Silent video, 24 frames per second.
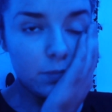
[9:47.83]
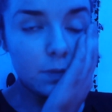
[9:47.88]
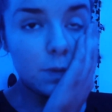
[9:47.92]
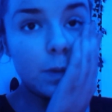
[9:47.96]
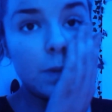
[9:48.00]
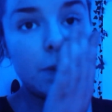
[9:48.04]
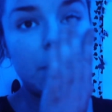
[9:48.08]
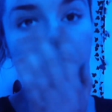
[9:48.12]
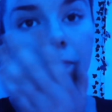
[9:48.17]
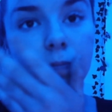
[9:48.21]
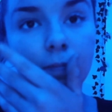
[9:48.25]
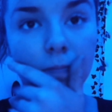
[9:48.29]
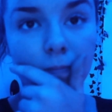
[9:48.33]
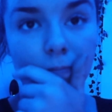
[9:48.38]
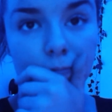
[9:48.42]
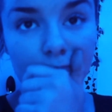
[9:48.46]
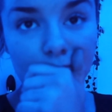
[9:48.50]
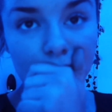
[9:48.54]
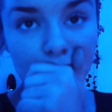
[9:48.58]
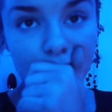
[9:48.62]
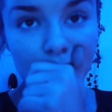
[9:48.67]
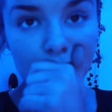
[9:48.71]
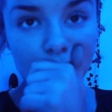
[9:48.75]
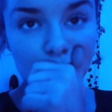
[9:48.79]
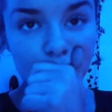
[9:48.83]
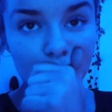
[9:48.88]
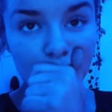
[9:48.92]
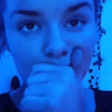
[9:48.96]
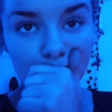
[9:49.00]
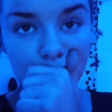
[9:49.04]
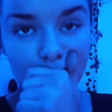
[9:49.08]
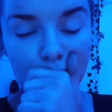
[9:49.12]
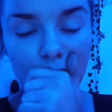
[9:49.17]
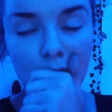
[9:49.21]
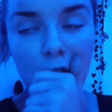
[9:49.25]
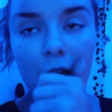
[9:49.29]
I'm
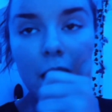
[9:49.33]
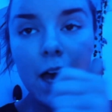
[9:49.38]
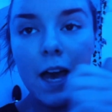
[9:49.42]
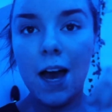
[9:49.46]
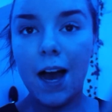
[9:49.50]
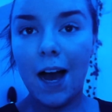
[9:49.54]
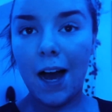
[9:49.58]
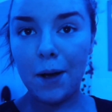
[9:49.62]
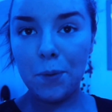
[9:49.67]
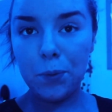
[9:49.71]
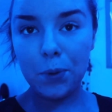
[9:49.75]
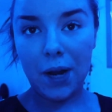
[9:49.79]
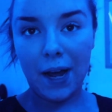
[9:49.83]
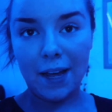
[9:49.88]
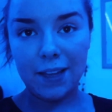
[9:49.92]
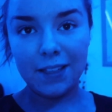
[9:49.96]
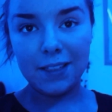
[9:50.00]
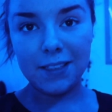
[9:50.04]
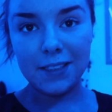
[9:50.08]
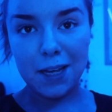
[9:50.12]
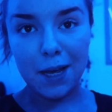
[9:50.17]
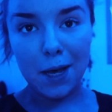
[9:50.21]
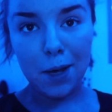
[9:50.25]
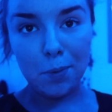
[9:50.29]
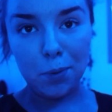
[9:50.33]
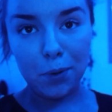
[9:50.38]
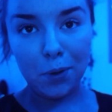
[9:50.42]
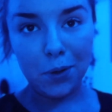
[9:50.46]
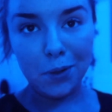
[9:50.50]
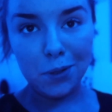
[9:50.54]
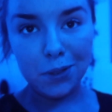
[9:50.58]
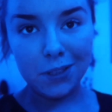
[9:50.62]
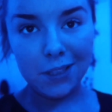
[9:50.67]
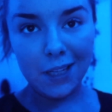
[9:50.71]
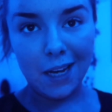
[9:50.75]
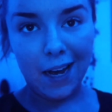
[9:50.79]
gonna end this here
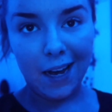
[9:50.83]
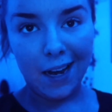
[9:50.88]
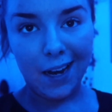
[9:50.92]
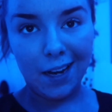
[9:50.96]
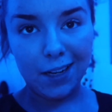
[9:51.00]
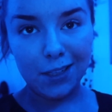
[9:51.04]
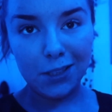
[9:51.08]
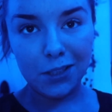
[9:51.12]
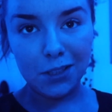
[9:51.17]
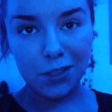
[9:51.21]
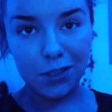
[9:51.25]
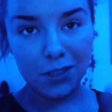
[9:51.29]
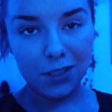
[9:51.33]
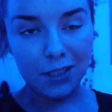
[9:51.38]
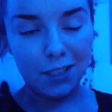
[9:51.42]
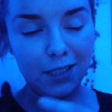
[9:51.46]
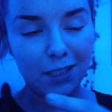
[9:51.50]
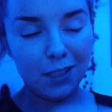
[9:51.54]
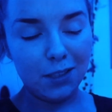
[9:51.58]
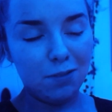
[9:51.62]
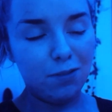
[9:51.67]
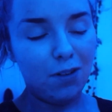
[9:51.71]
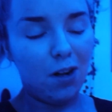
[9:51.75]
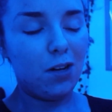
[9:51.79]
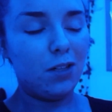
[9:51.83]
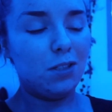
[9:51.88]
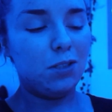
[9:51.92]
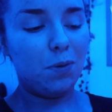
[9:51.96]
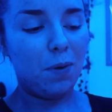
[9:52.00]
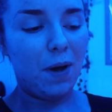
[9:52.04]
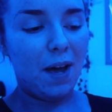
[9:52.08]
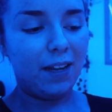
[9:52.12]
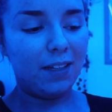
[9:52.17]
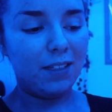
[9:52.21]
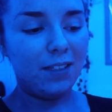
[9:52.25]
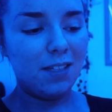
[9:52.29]
because I actually just need this vlog
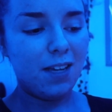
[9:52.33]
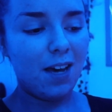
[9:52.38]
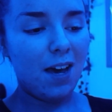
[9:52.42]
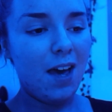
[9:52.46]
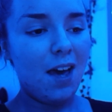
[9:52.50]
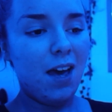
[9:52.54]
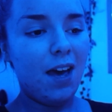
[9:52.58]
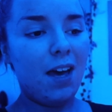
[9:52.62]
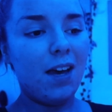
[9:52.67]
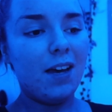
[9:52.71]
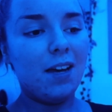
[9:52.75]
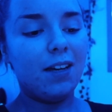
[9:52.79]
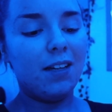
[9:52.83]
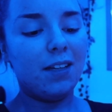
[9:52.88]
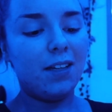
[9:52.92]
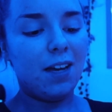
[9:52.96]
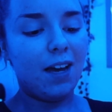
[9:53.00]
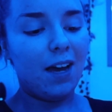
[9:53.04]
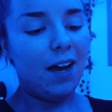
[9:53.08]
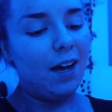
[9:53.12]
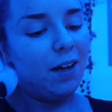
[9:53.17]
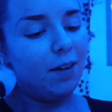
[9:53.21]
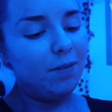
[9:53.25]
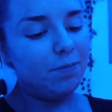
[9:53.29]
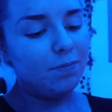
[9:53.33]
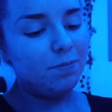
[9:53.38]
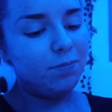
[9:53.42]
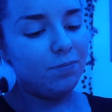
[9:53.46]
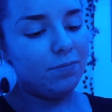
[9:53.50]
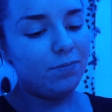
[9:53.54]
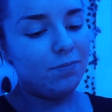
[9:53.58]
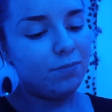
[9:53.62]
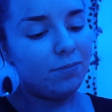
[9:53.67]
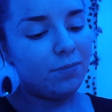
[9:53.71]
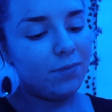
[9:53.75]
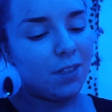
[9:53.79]
to end.
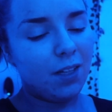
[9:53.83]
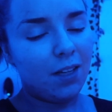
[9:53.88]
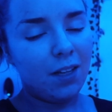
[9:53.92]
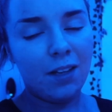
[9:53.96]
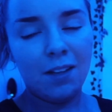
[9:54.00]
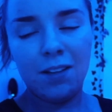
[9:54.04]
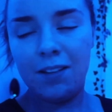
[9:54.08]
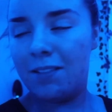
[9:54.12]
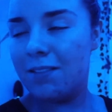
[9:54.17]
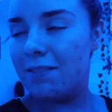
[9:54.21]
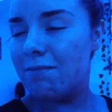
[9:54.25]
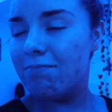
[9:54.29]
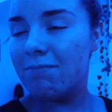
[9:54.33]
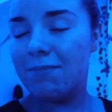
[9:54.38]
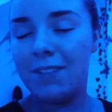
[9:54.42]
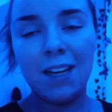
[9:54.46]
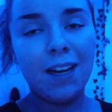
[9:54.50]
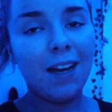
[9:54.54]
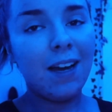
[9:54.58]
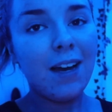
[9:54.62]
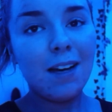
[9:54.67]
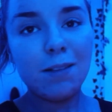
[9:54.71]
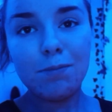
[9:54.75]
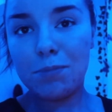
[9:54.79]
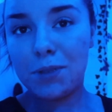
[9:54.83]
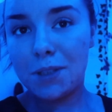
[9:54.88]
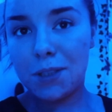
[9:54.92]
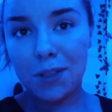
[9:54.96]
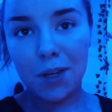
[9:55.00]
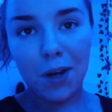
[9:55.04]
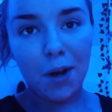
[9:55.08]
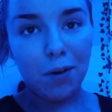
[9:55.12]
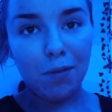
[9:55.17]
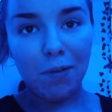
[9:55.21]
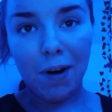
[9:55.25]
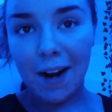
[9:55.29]
I'm
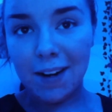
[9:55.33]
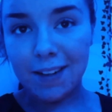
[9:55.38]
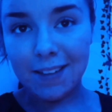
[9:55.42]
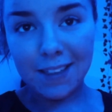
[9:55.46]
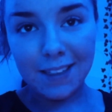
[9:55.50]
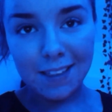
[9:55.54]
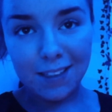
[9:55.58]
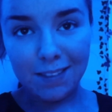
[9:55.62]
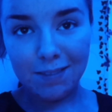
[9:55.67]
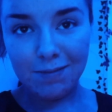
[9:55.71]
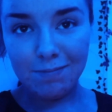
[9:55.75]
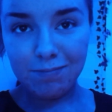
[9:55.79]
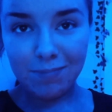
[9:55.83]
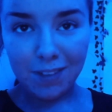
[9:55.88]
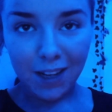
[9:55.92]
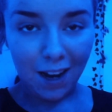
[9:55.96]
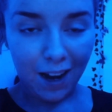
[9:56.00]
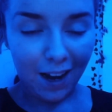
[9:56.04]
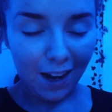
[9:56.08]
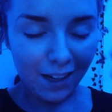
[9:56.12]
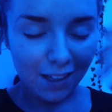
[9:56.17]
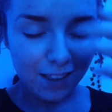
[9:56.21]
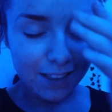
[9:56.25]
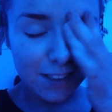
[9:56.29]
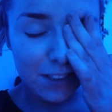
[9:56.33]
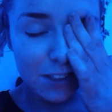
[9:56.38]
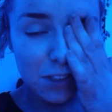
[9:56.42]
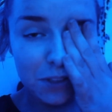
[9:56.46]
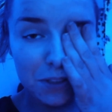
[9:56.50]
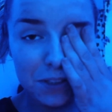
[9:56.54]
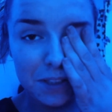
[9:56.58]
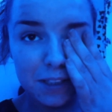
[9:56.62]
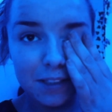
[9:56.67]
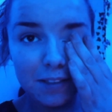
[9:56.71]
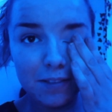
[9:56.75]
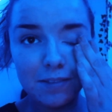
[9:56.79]
so ready, guys,
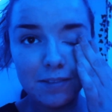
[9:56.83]
to